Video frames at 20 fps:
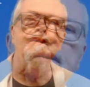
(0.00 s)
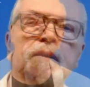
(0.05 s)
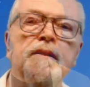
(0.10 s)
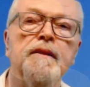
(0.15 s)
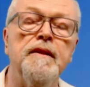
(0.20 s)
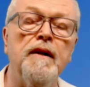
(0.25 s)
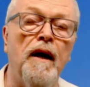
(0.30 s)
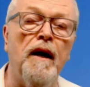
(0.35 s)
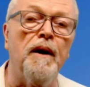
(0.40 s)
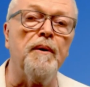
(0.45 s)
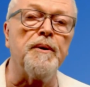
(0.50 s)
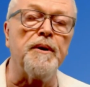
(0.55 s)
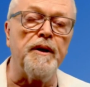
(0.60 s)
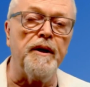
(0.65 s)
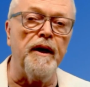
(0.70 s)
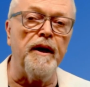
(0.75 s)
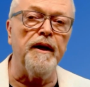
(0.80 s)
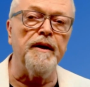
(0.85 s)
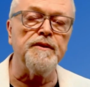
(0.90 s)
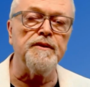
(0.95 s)
our
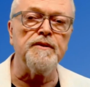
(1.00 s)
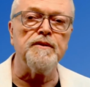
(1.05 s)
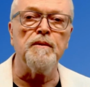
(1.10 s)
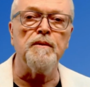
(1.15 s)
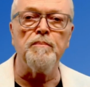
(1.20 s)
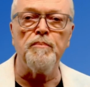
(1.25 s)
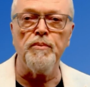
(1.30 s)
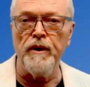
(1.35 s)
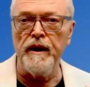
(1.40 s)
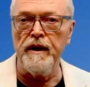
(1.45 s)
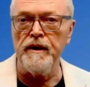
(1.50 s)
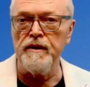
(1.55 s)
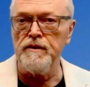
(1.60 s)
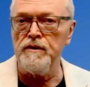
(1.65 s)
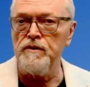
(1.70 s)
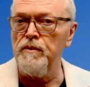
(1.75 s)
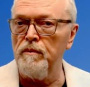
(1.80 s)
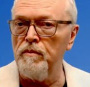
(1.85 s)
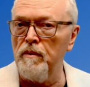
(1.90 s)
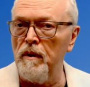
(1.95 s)
case, the brands
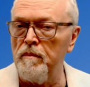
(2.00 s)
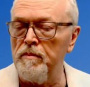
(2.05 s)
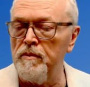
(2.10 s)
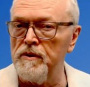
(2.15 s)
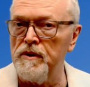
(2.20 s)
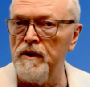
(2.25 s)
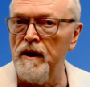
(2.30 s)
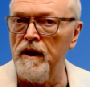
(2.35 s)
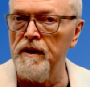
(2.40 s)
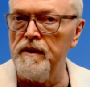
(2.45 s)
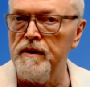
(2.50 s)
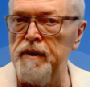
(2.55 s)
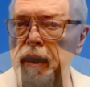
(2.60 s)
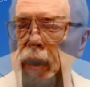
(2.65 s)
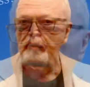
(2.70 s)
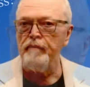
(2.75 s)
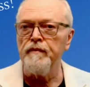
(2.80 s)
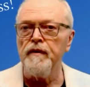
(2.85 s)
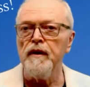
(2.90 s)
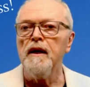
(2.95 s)
we represent. Now,
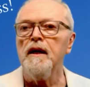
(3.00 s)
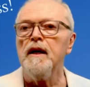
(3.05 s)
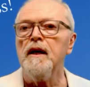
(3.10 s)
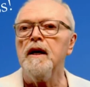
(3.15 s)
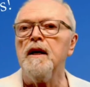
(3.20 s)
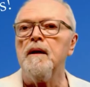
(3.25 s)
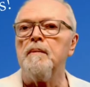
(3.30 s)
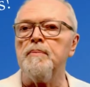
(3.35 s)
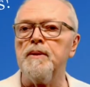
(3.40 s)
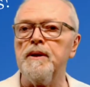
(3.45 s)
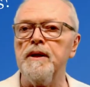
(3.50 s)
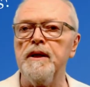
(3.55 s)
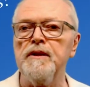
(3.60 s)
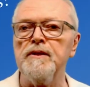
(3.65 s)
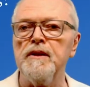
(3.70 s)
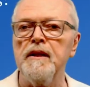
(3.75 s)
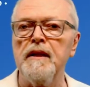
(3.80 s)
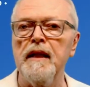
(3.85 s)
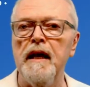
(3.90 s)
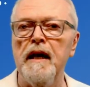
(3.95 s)
please
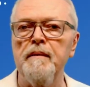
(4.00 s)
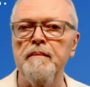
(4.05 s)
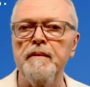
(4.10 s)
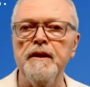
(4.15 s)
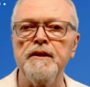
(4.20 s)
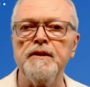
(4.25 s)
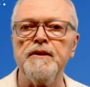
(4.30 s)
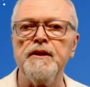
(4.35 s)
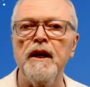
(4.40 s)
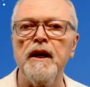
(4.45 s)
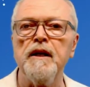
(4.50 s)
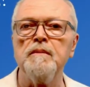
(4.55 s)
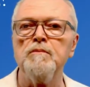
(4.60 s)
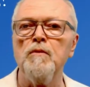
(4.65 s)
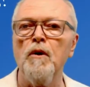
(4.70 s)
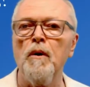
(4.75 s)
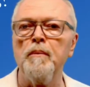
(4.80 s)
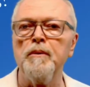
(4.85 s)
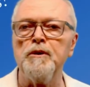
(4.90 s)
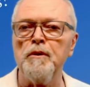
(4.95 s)
allow me to take a
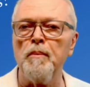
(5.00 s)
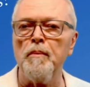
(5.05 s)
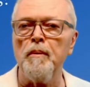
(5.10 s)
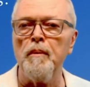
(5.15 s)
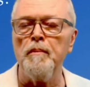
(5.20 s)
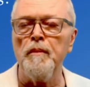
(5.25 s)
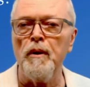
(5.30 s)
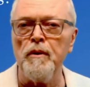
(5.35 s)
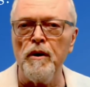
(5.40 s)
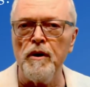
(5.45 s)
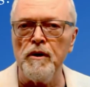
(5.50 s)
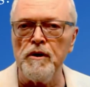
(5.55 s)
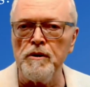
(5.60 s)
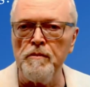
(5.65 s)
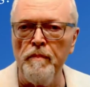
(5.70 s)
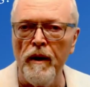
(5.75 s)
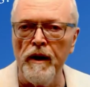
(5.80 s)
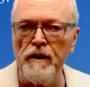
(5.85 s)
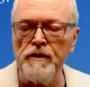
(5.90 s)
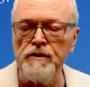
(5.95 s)
moment to promote our
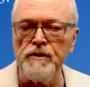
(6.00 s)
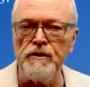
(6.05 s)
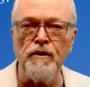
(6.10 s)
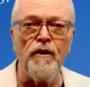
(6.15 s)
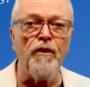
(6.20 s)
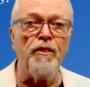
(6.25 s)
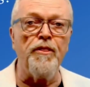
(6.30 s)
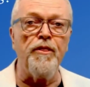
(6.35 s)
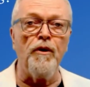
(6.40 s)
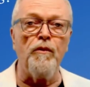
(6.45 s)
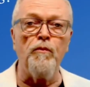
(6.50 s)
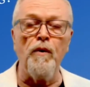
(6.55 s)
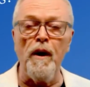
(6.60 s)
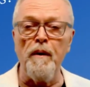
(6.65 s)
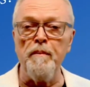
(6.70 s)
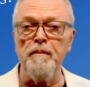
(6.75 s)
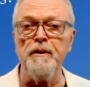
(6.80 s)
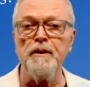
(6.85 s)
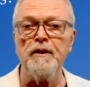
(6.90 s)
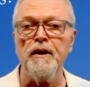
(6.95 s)
sponsor,
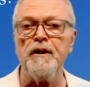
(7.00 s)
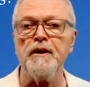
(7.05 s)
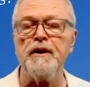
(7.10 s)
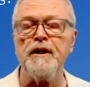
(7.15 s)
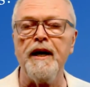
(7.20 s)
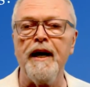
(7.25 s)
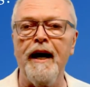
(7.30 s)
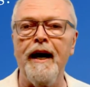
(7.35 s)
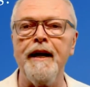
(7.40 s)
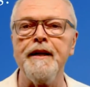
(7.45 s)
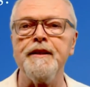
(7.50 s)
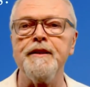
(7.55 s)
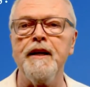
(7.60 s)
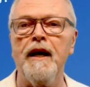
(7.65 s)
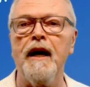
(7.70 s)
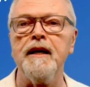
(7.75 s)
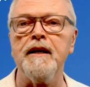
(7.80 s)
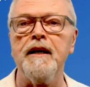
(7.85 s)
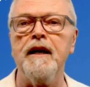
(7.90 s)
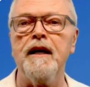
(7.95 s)

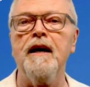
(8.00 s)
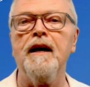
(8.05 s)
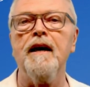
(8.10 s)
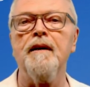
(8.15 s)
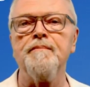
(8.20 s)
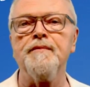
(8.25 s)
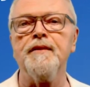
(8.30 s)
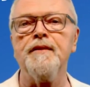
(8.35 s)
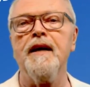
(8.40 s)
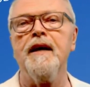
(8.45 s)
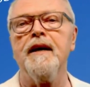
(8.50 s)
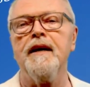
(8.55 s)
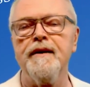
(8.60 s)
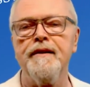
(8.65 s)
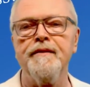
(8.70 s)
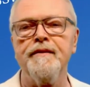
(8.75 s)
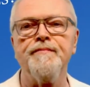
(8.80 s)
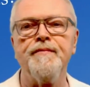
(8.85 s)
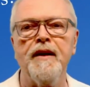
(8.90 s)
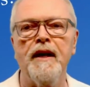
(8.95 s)
thewebinarguy.com. Yeah,
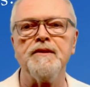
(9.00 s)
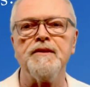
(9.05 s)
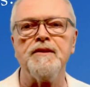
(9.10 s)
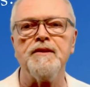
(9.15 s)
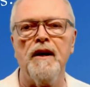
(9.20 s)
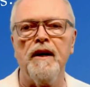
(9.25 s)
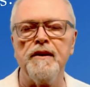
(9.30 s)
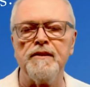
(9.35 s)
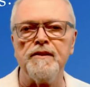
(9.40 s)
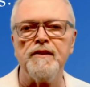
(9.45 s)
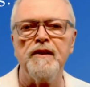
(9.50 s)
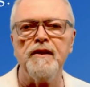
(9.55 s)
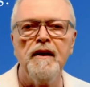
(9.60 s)
that's us.